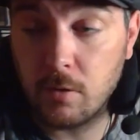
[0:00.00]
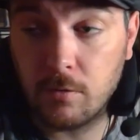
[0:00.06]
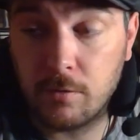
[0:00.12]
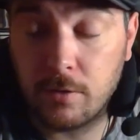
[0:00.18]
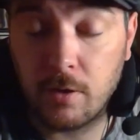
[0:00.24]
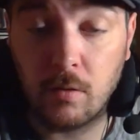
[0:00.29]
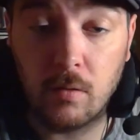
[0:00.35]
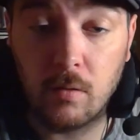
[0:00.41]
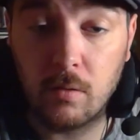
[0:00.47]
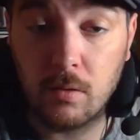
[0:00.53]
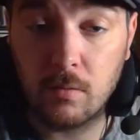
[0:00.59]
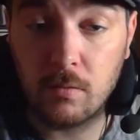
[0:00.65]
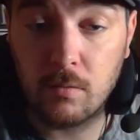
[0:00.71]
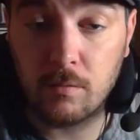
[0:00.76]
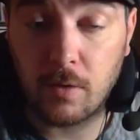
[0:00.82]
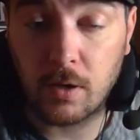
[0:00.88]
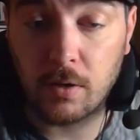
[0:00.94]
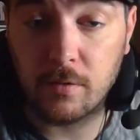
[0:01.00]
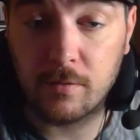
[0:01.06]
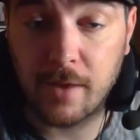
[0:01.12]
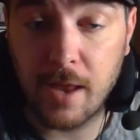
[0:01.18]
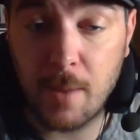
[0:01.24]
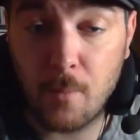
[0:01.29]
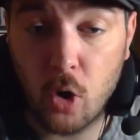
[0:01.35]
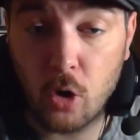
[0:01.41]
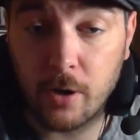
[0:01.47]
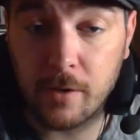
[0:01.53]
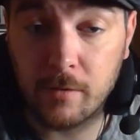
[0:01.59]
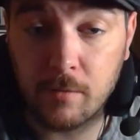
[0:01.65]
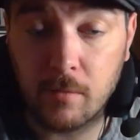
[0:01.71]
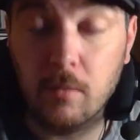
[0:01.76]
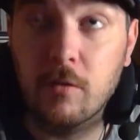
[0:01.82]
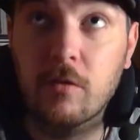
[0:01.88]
Still, fucking scam artist.